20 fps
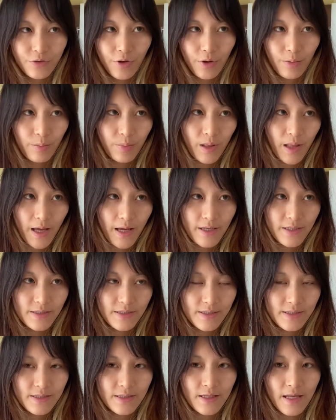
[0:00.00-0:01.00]

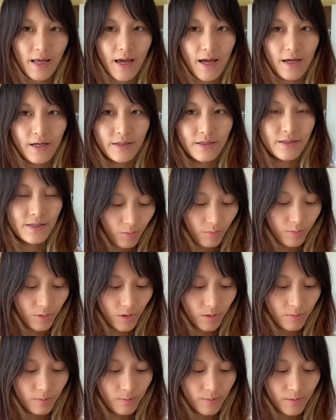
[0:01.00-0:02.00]
place, and I'll
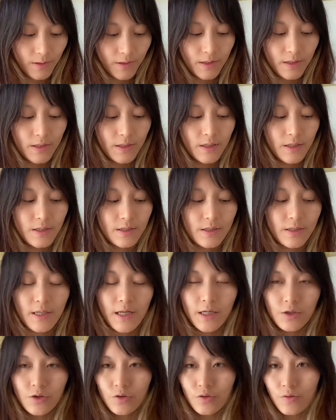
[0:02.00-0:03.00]
probably
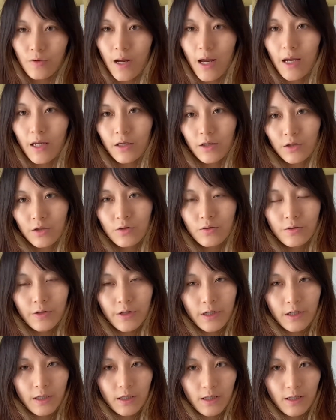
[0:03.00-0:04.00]
schedule a
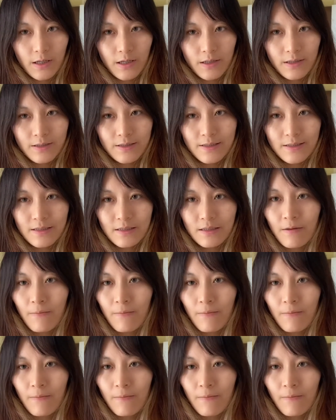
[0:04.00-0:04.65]
yoga class